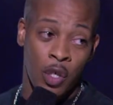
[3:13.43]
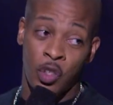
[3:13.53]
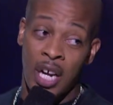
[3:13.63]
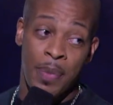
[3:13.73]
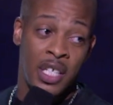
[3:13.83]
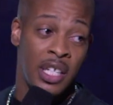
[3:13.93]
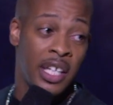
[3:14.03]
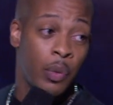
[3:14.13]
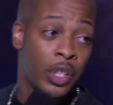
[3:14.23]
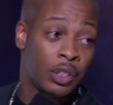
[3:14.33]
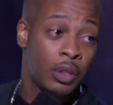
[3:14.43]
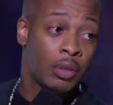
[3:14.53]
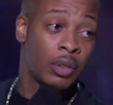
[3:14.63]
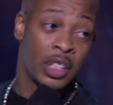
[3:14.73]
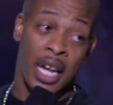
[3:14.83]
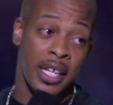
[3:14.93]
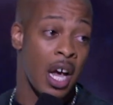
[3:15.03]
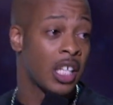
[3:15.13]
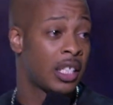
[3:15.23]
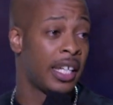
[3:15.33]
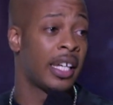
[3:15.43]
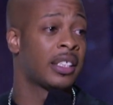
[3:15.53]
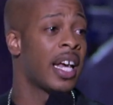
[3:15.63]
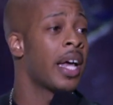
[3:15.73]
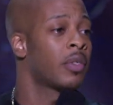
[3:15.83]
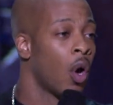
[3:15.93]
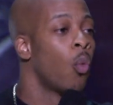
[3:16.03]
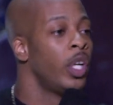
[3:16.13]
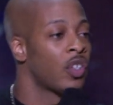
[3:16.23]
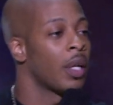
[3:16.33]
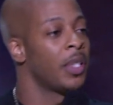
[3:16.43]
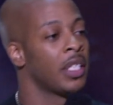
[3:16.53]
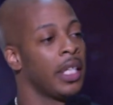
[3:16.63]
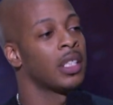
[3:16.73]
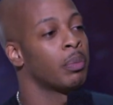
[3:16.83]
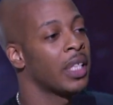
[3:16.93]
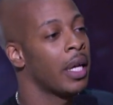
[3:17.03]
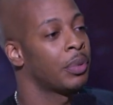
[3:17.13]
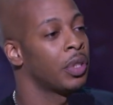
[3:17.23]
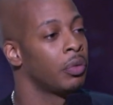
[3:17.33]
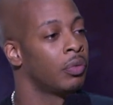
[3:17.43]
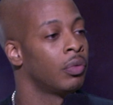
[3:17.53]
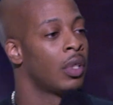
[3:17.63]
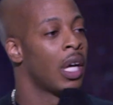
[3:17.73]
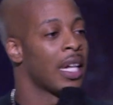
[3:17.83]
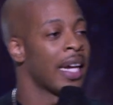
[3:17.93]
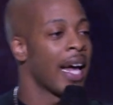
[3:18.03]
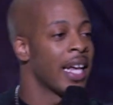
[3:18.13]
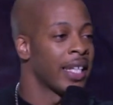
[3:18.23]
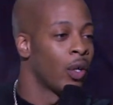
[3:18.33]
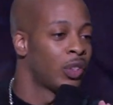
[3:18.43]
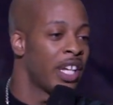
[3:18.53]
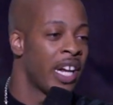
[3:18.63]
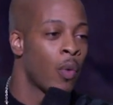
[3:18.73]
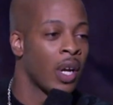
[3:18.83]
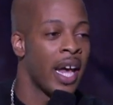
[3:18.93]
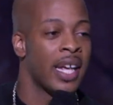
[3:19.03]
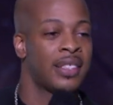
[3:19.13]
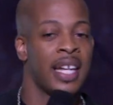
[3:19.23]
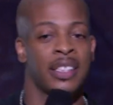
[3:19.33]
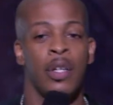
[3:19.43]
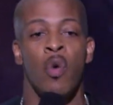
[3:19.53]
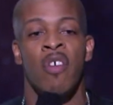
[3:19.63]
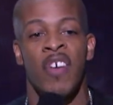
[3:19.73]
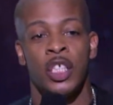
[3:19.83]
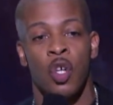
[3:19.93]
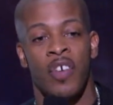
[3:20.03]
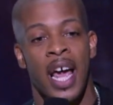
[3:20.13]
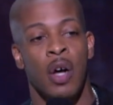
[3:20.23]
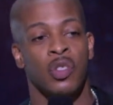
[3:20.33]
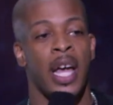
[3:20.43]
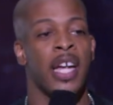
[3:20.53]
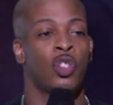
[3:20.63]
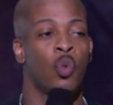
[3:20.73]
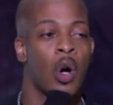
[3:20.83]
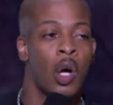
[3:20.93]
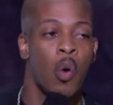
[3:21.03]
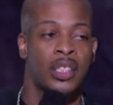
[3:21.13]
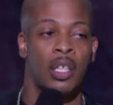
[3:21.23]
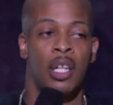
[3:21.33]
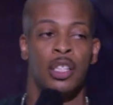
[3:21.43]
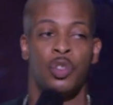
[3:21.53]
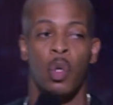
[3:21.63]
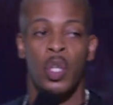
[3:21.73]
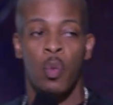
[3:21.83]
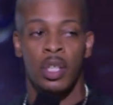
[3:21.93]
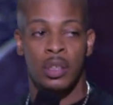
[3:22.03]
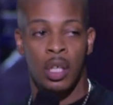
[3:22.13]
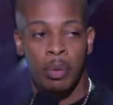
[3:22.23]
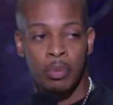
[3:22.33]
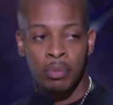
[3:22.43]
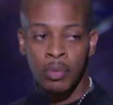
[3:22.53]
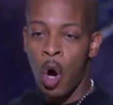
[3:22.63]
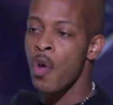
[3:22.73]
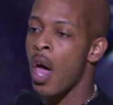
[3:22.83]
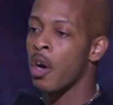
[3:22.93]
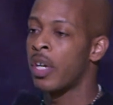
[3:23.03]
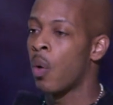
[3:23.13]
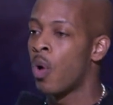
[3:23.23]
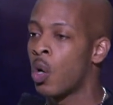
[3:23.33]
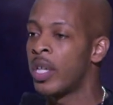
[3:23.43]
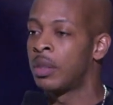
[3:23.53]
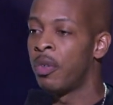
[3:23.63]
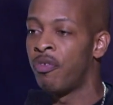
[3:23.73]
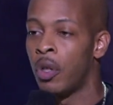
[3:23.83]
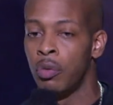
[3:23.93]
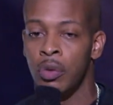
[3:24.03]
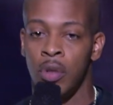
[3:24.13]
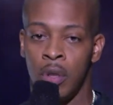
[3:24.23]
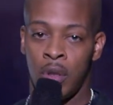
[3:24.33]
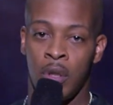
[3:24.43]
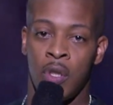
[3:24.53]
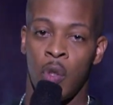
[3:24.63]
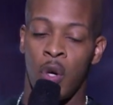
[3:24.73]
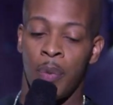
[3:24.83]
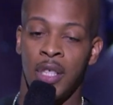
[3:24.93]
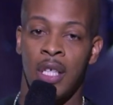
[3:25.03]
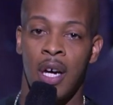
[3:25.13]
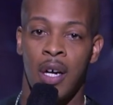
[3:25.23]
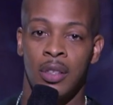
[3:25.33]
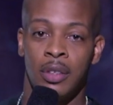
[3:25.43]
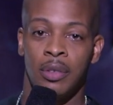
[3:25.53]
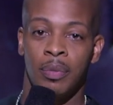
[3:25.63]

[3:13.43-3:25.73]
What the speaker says: gonna try to be sneaky with you. Just like y'all sneaky at times, we try to be sneaky sometimes too. A lot of guys ain't gonna tell you they wanna have sex. They gonna invite you over the house and ask you one question and let you know he wants something. All y'all heard that one question before. You want a massage?